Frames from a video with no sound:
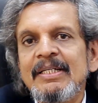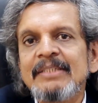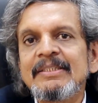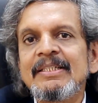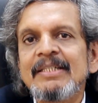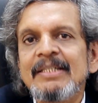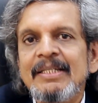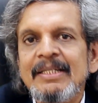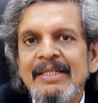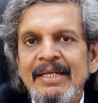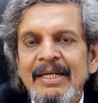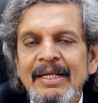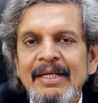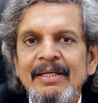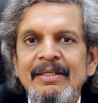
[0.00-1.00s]
other uh,
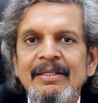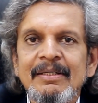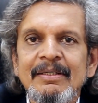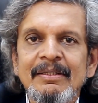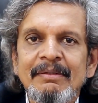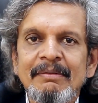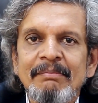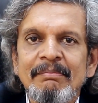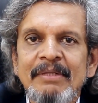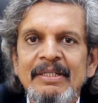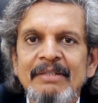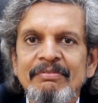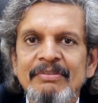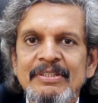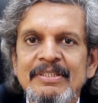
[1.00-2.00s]
rare uh,
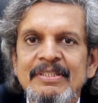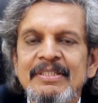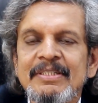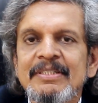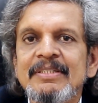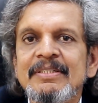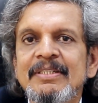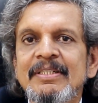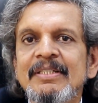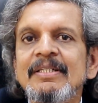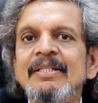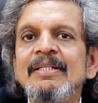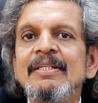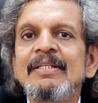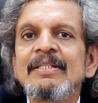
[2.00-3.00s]
manifestations or
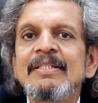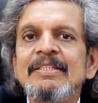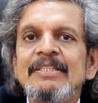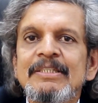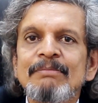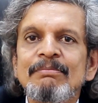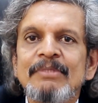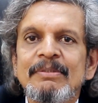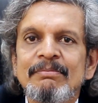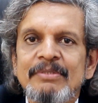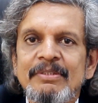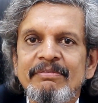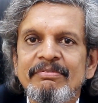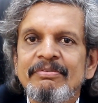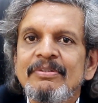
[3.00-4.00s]

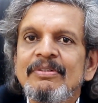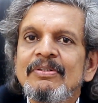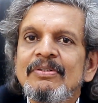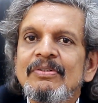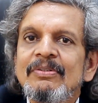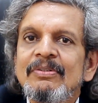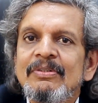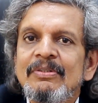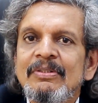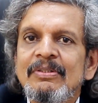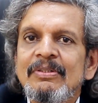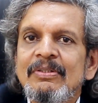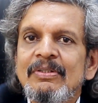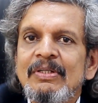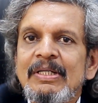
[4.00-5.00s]
symptoms of
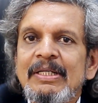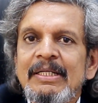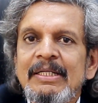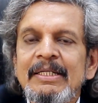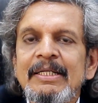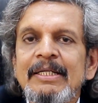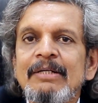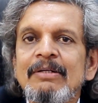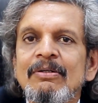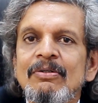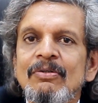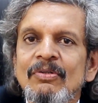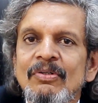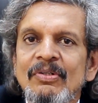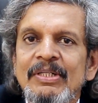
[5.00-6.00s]
uh, any
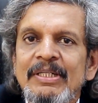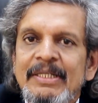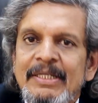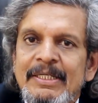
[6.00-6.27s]
colonic